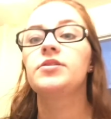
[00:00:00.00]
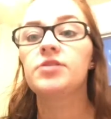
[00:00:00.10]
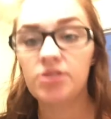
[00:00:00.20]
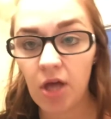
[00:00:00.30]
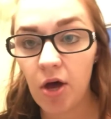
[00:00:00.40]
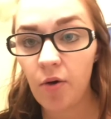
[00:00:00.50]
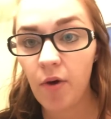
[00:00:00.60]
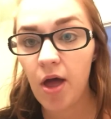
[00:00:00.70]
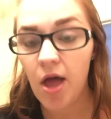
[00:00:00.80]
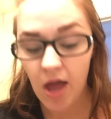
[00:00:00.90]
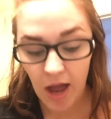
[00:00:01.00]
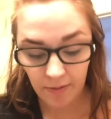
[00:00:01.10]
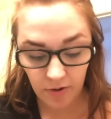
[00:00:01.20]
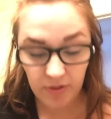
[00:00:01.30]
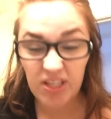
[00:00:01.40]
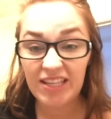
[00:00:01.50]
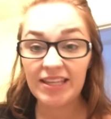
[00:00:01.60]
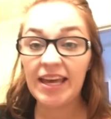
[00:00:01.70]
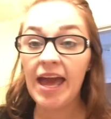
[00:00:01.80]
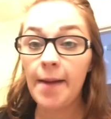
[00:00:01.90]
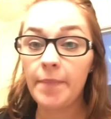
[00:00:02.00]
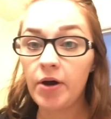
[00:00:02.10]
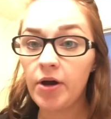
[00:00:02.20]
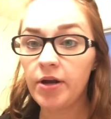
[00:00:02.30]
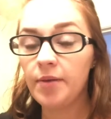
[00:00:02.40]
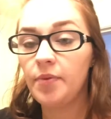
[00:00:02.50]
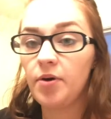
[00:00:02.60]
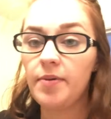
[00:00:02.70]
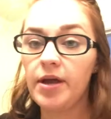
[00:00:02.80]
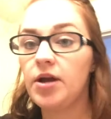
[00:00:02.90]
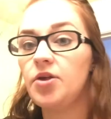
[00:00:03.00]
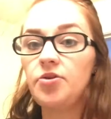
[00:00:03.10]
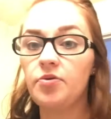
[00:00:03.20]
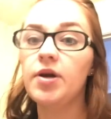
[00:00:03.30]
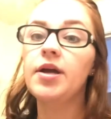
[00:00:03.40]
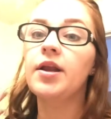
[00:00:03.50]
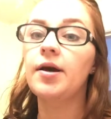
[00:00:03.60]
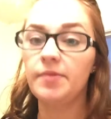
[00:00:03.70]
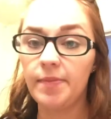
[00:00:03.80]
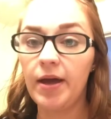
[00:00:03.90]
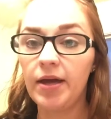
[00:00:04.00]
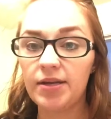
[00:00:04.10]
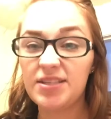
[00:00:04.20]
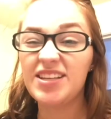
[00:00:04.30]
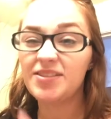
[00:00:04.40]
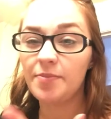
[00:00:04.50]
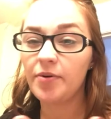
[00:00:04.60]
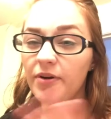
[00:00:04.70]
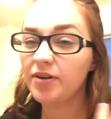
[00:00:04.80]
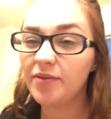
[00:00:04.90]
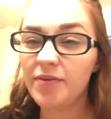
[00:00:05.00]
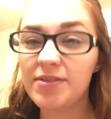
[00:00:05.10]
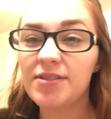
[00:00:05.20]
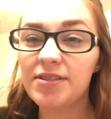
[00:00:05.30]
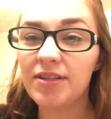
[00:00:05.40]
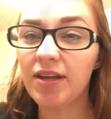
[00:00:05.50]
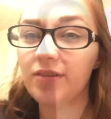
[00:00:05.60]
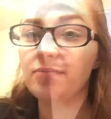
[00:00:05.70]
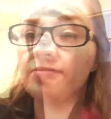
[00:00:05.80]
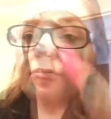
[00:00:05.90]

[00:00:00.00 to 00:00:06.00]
So I'm going to get the cap on and pull my hair through it and I'll be back because that's boring. No one wants to see that. A